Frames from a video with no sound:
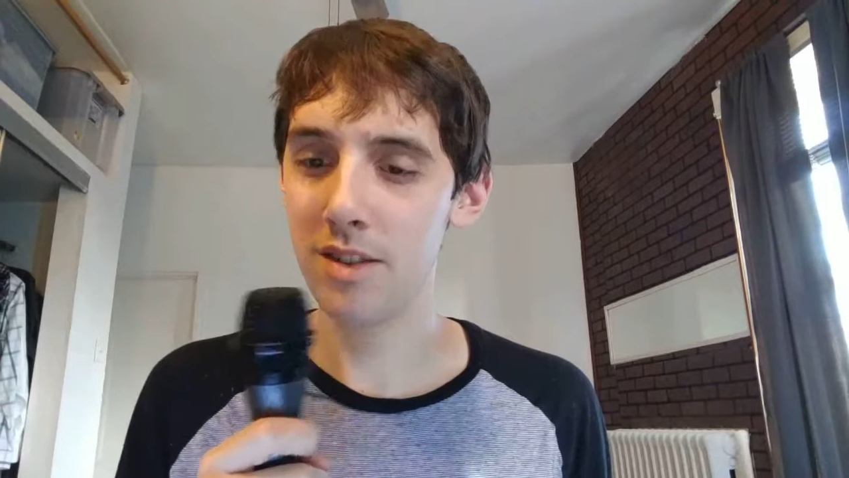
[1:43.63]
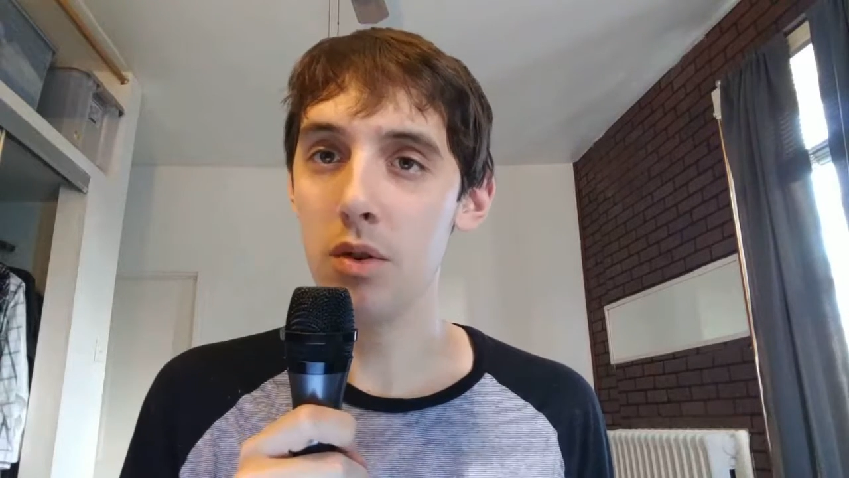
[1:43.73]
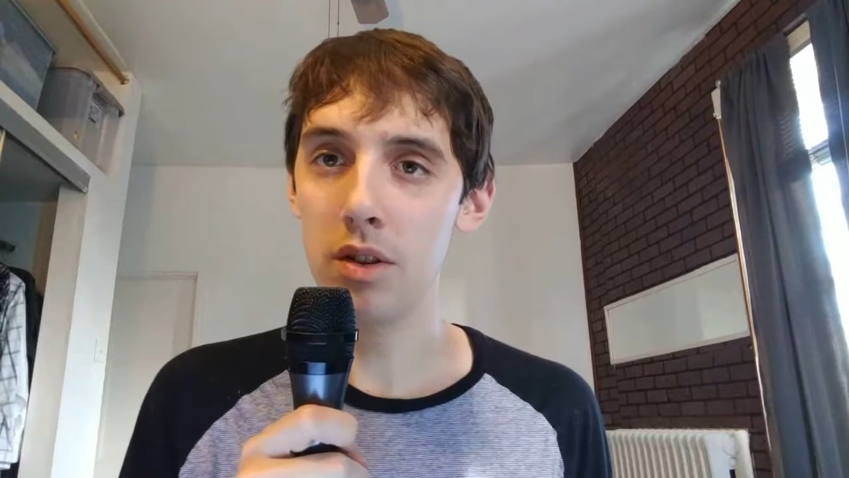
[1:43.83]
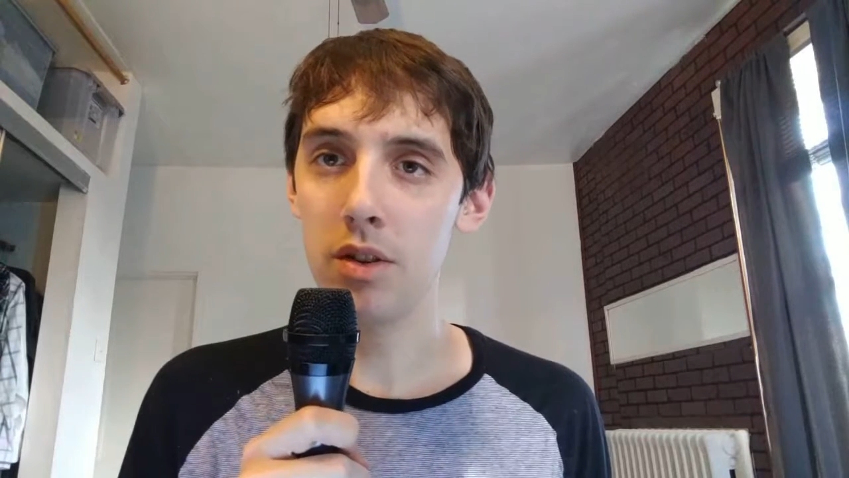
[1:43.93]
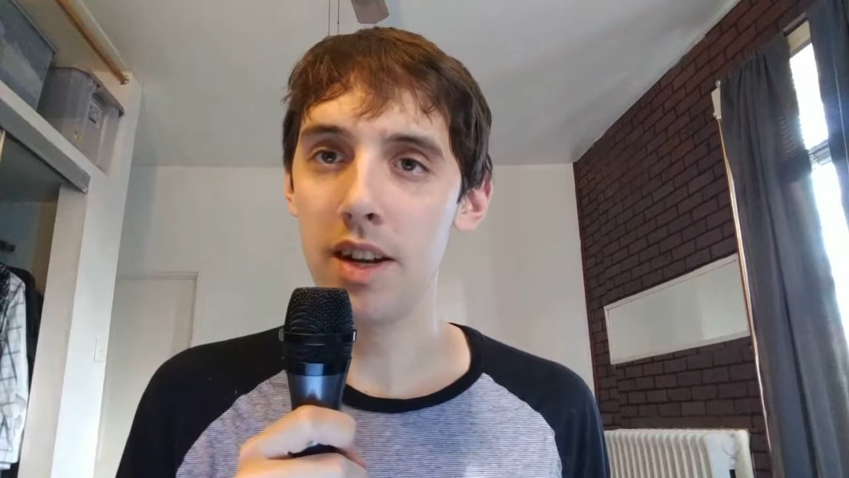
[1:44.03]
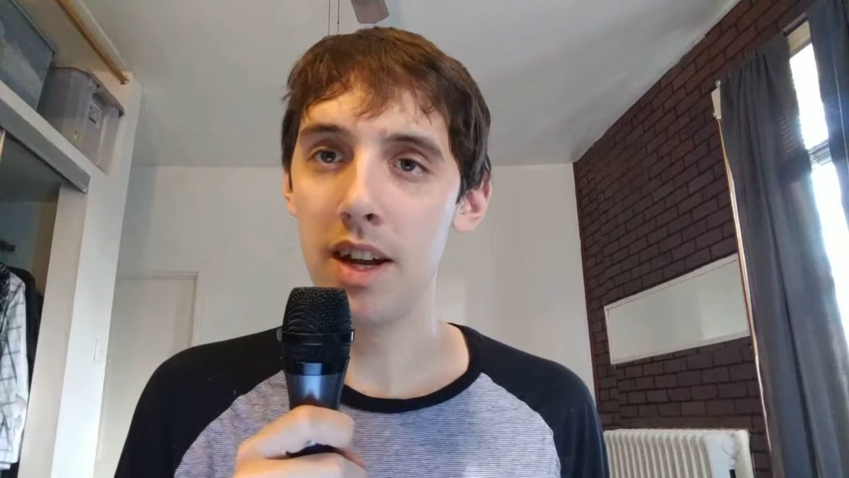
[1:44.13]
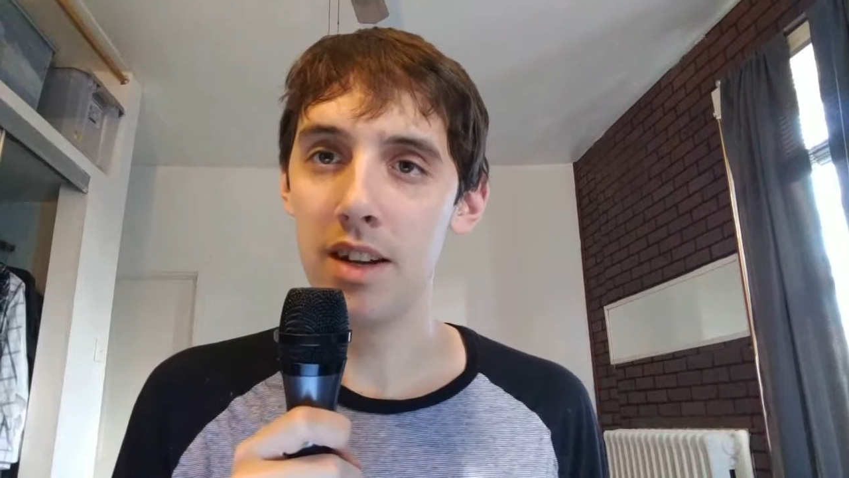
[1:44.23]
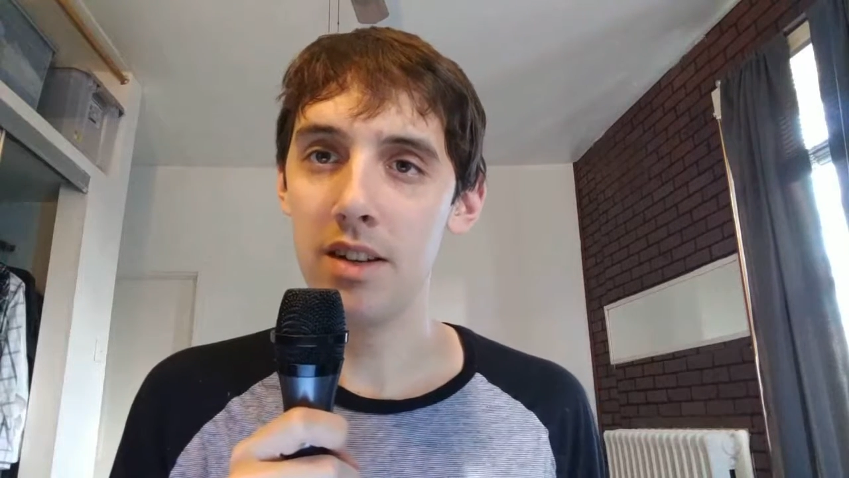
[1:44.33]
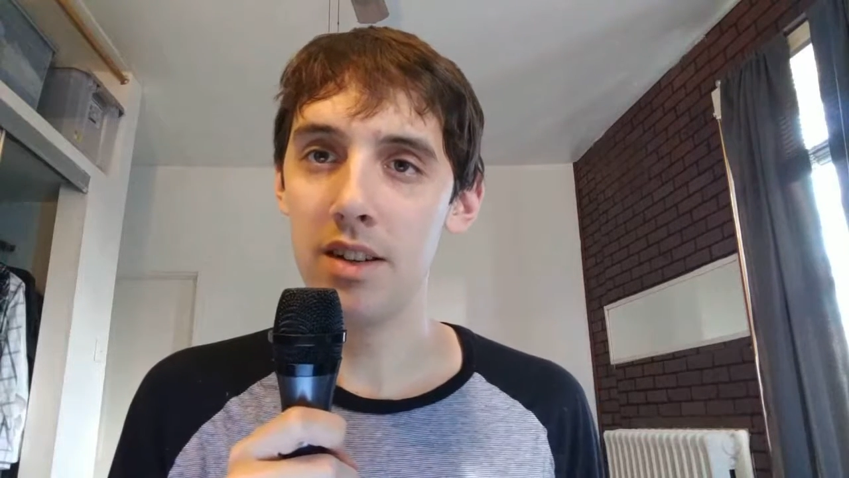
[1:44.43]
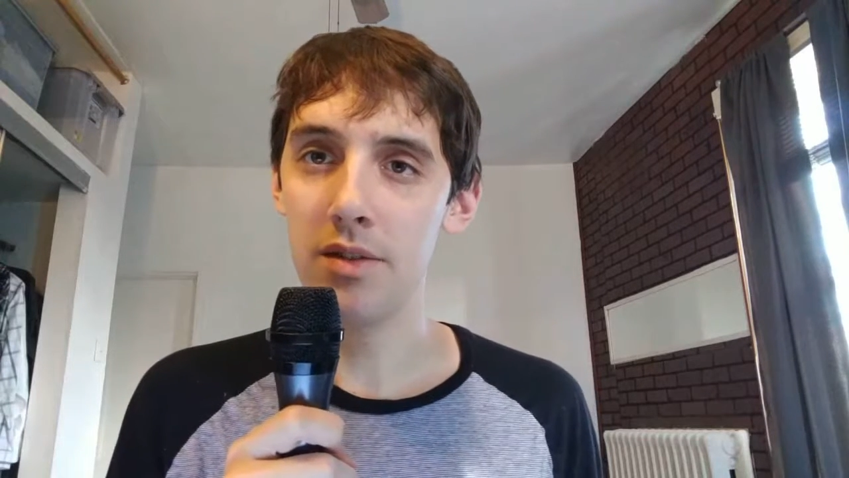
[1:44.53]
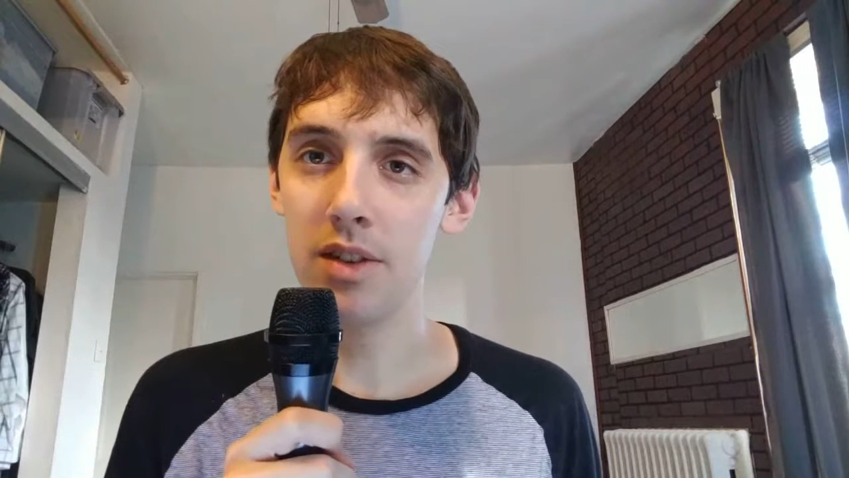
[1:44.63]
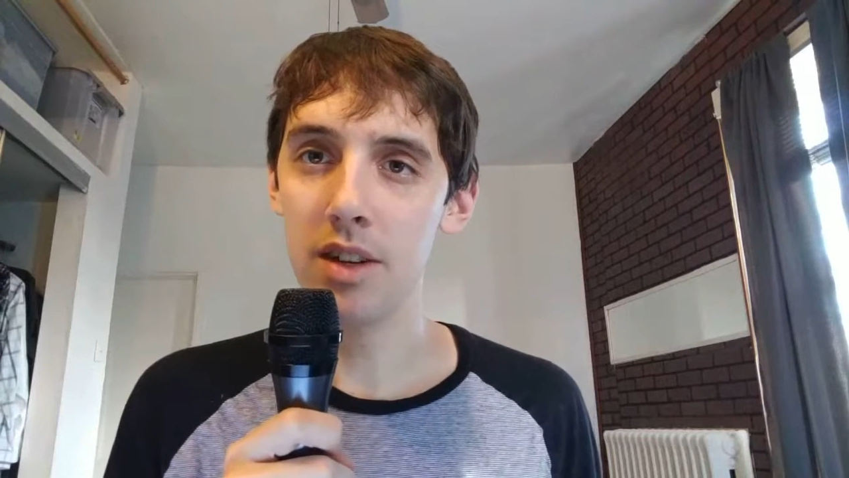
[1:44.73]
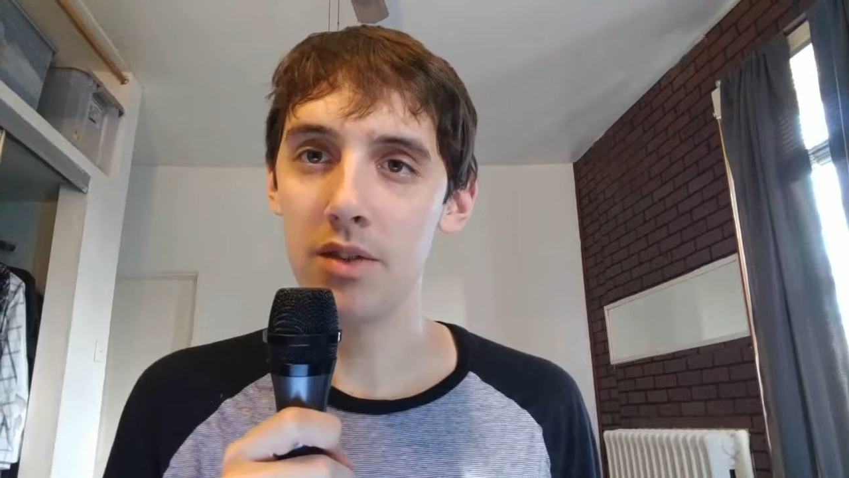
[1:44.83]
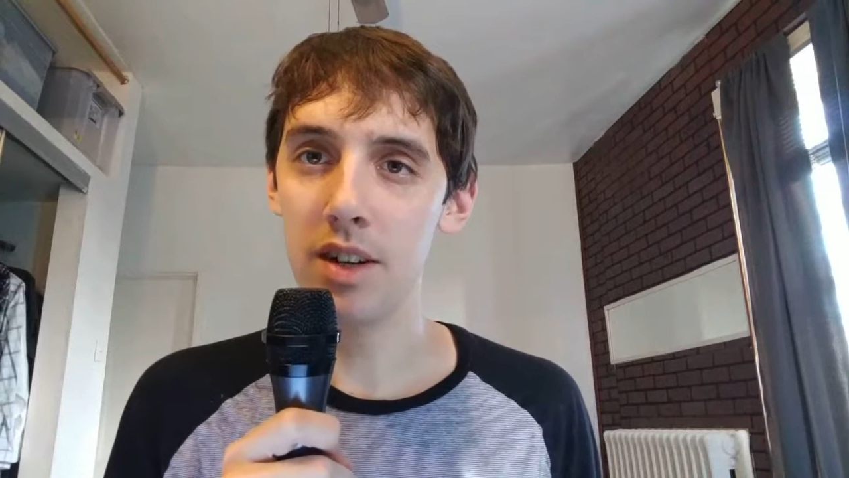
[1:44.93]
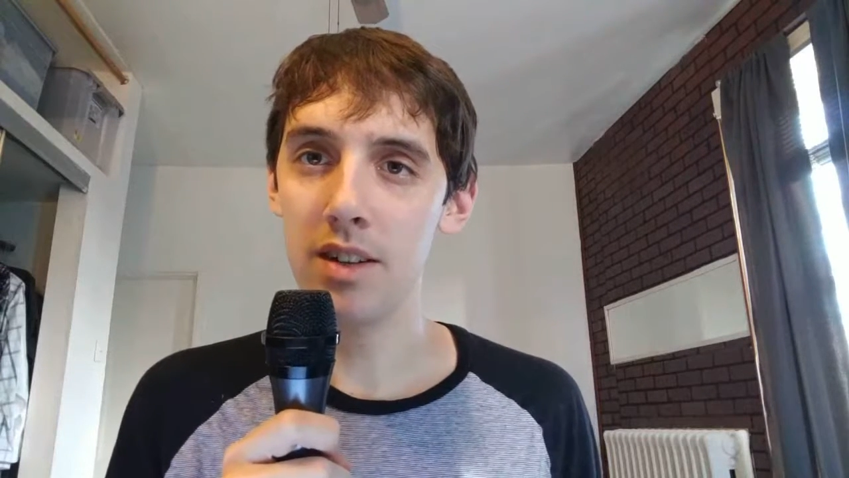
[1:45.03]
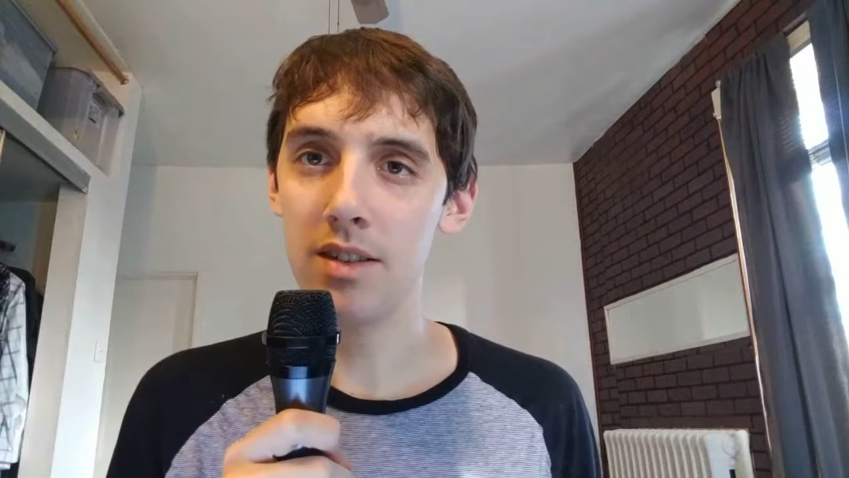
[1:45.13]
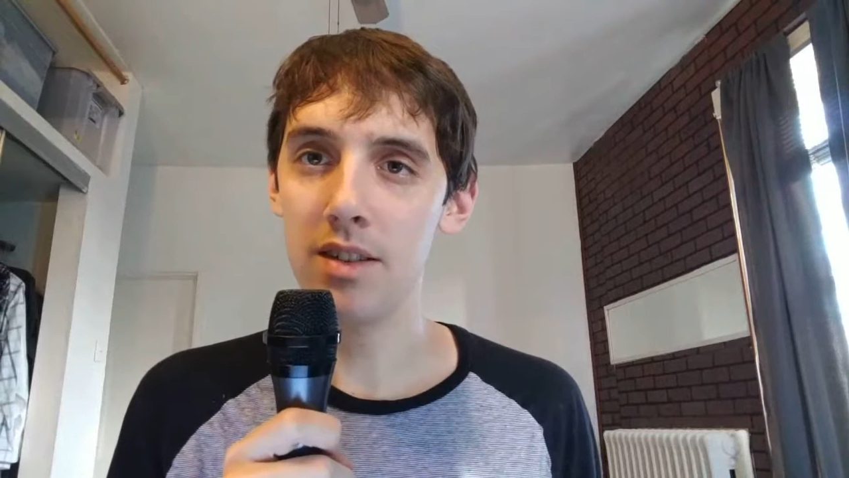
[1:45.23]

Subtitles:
Or you can add in different ingredients